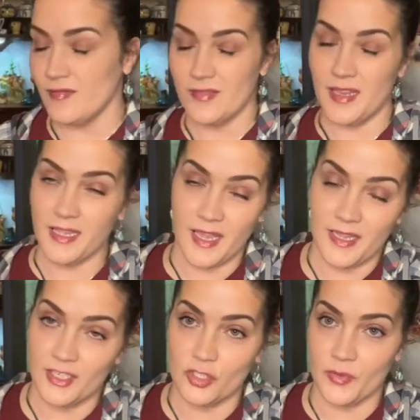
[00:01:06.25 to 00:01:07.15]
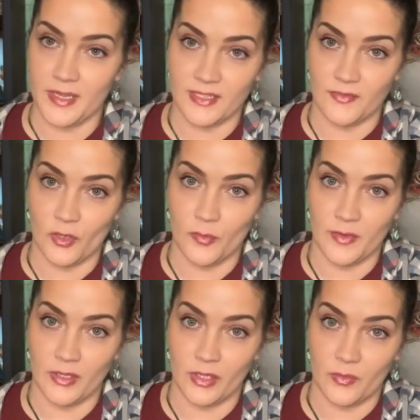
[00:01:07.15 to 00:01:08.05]
And again, I don't like to film in
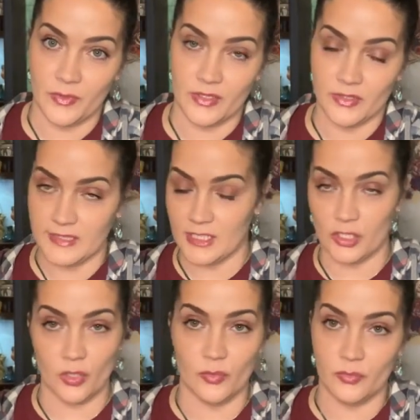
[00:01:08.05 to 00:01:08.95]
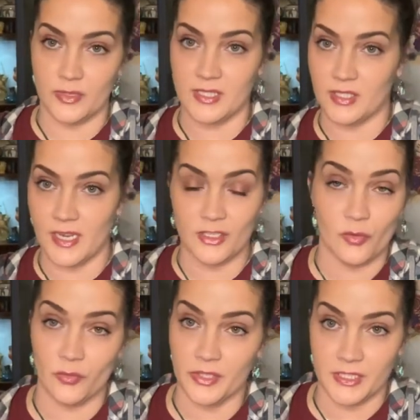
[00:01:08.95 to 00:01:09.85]
the Goodwills. I
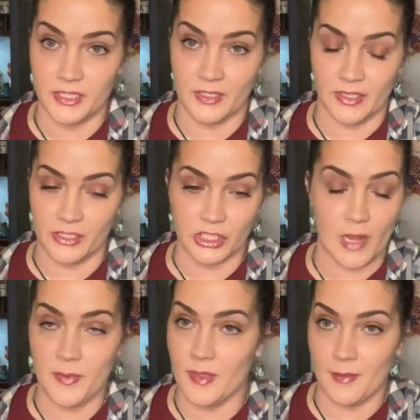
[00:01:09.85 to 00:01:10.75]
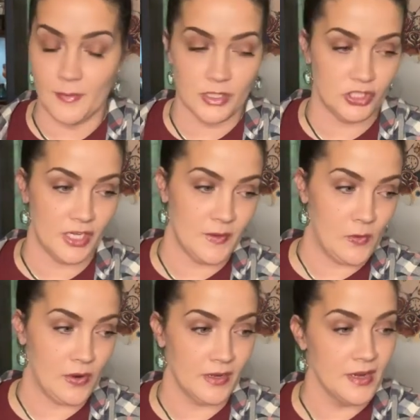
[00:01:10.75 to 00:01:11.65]
don't really like shop in them much
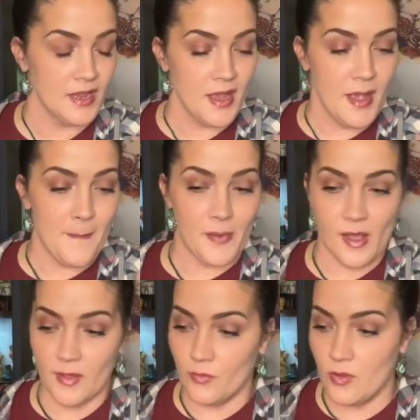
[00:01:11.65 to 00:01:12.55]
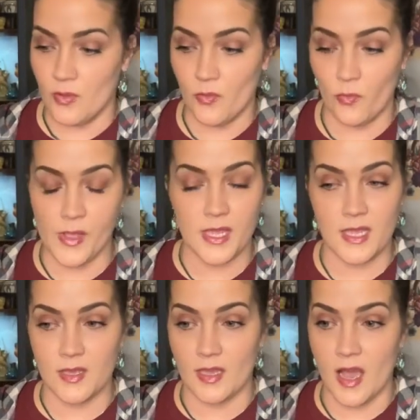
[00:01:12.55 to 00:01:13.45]
anymore. But
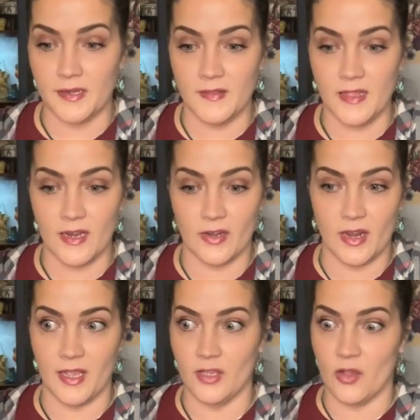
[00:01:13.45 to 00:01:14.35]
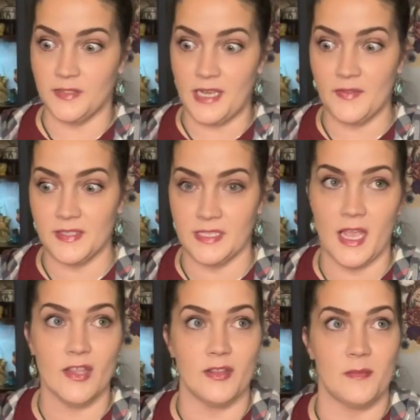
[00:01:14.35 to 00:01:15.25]
we got in there and I go down this
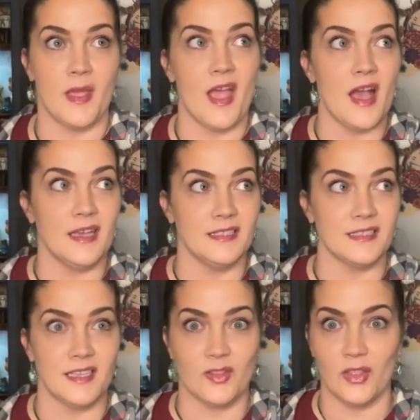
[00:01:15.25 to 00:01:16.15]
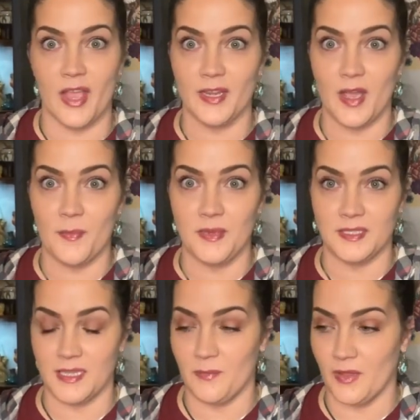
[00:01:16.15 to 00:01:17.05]
aisle and my eyes like light up
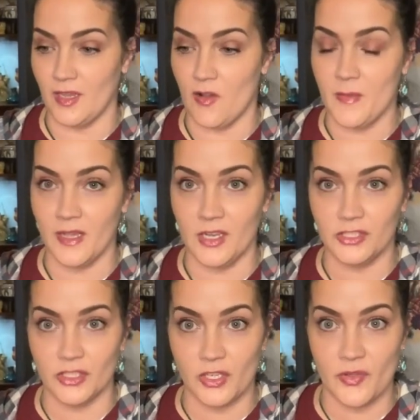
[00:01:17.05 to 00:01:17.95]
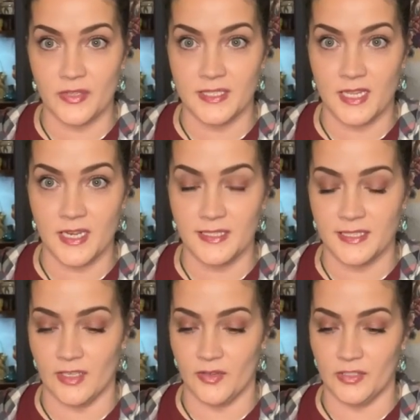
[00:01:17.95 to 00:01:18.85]
because I'm like, oh my gosh, look at all these guys
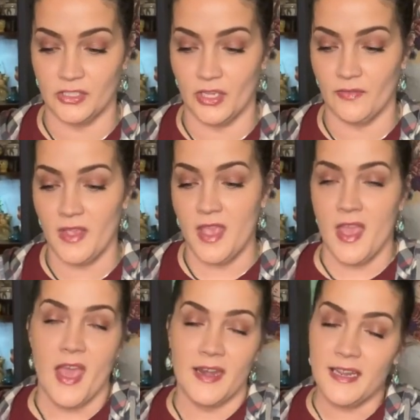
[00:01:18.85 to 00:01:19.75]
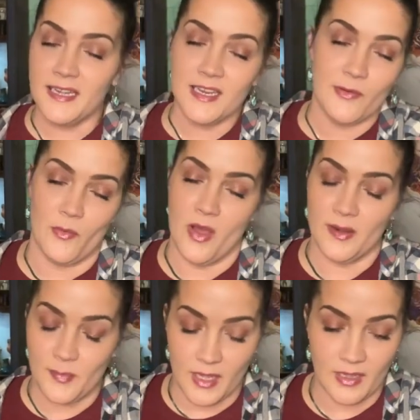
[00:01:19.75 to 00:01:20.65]
sitting on the shelf. And I didn't even
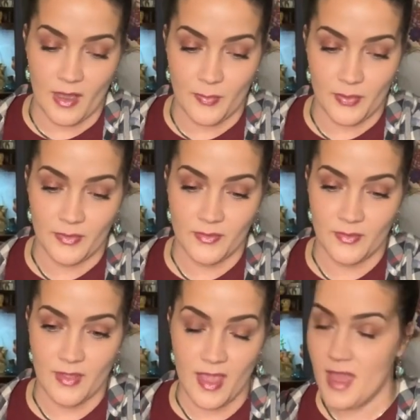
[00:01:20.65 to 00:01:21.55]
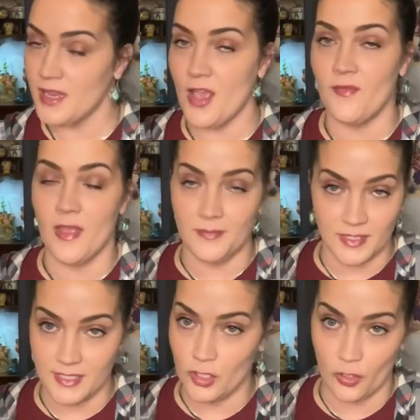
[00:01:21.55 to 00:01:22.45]
want to pick up any of them to
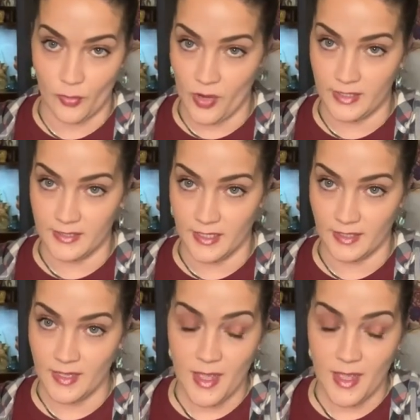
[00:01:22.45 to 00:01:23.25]
see their pricing.